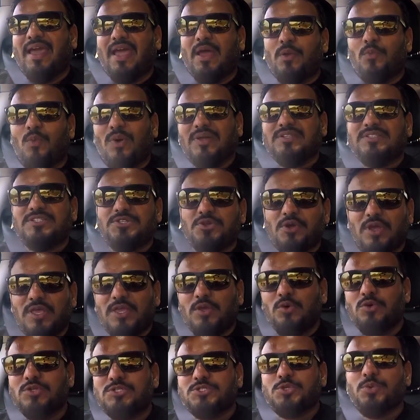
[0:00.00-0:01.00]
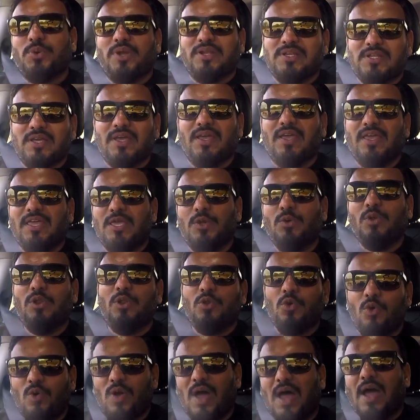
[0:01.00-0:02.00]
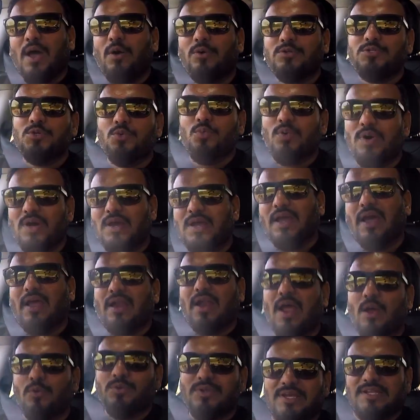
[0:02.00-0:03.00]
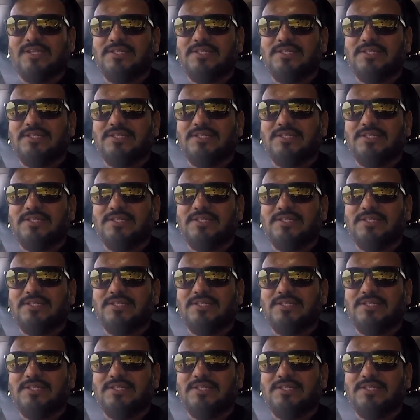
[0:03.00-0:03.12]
And once you're used to it, you will know how to work around